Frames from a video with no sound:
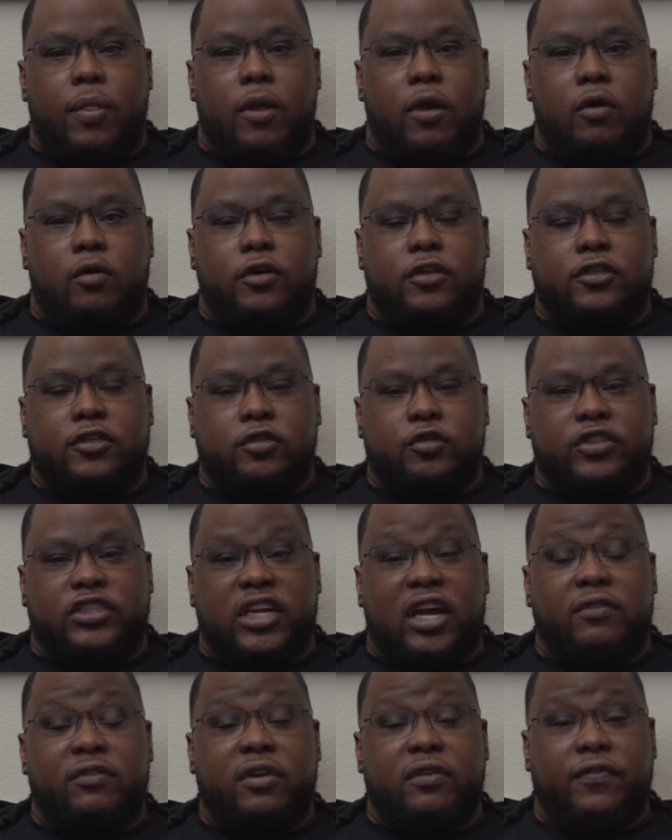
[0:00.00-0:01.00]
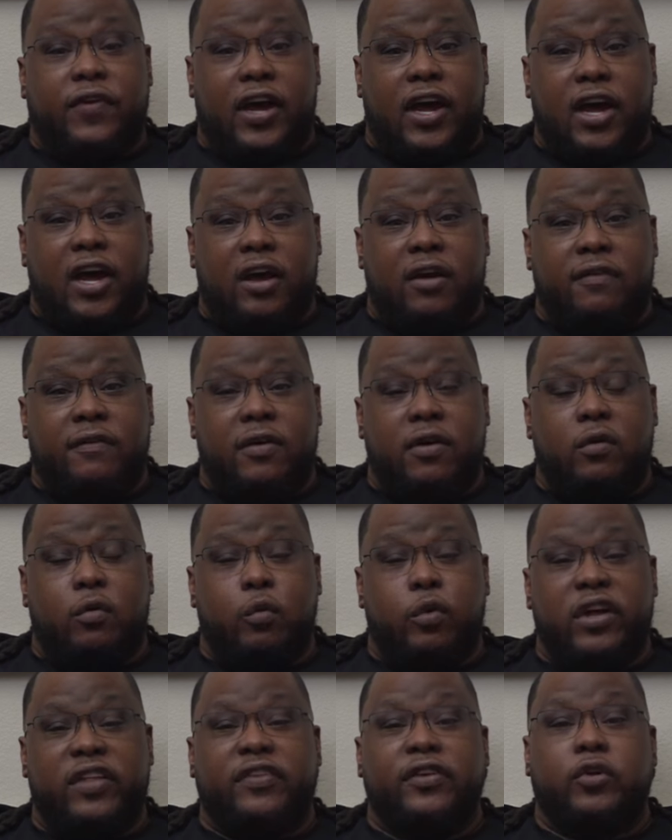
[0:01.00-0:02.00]
on the 275
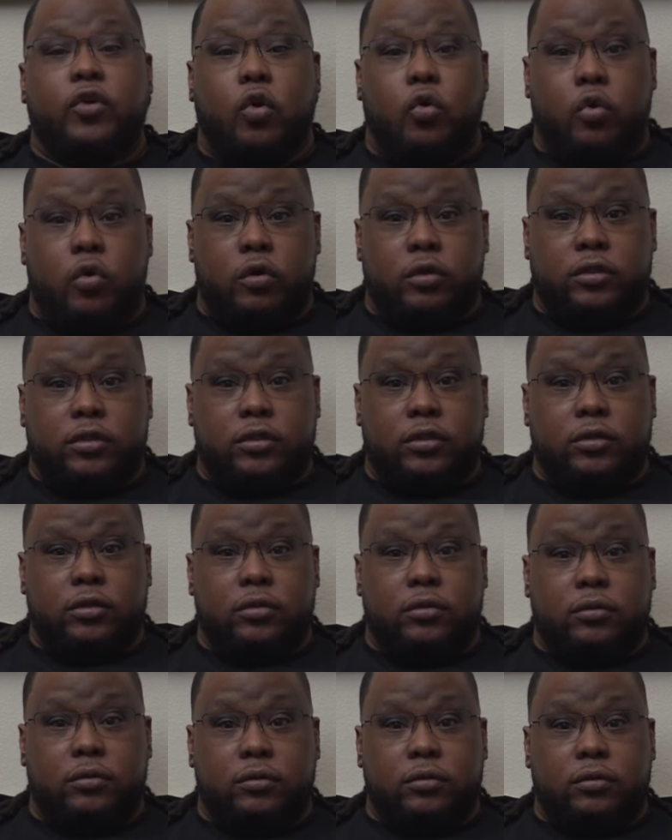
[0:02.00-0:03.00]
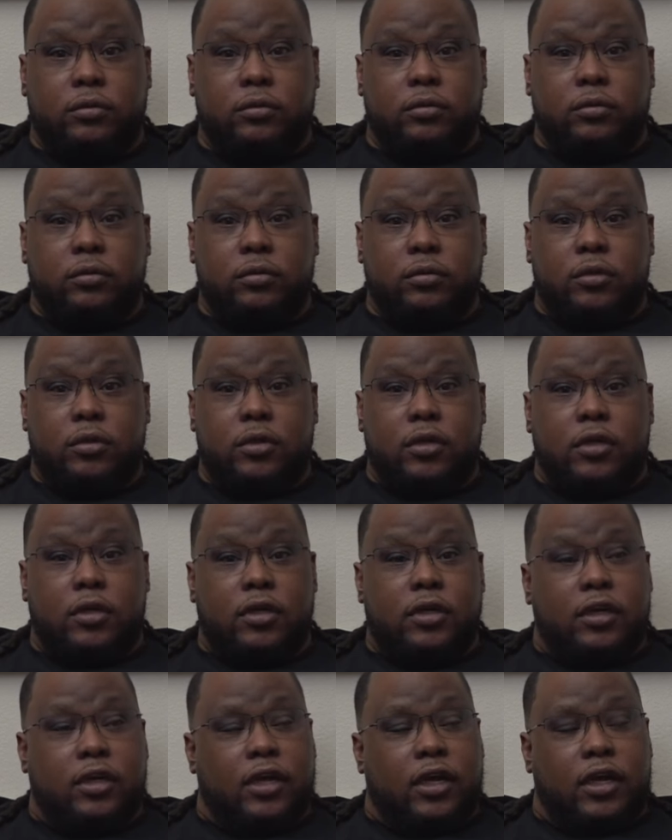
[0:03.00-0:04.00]
with doors. Door
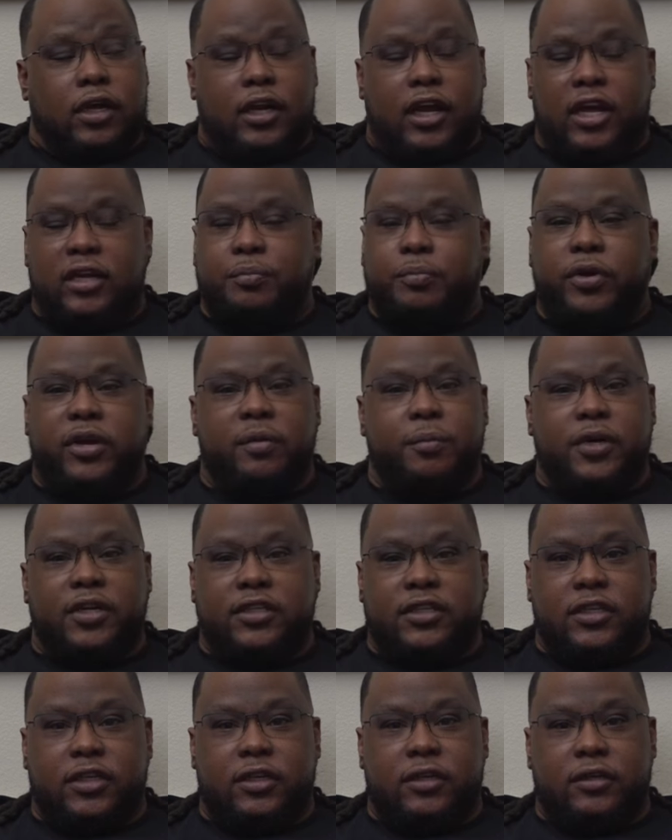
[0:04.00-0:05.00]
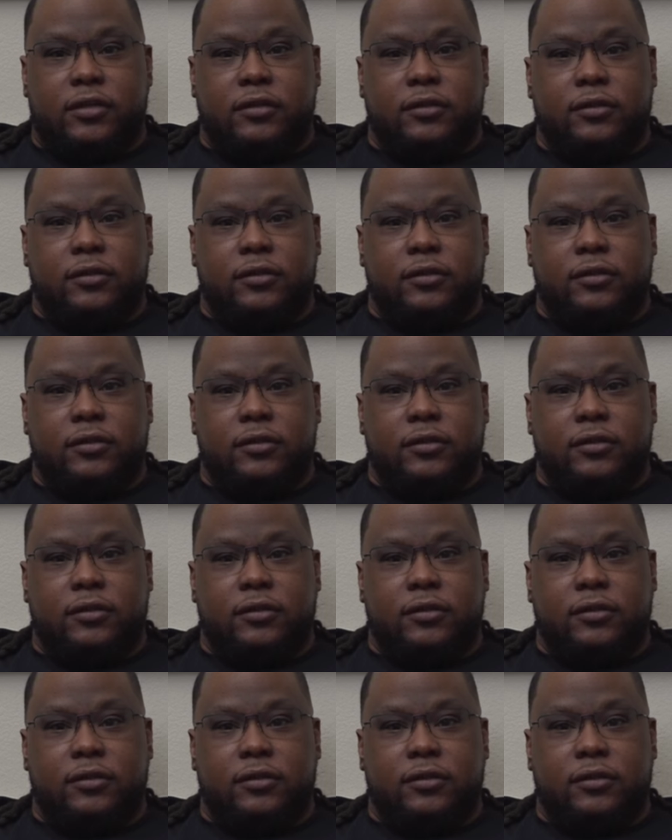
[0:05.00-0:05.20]
car And that's pretty much it.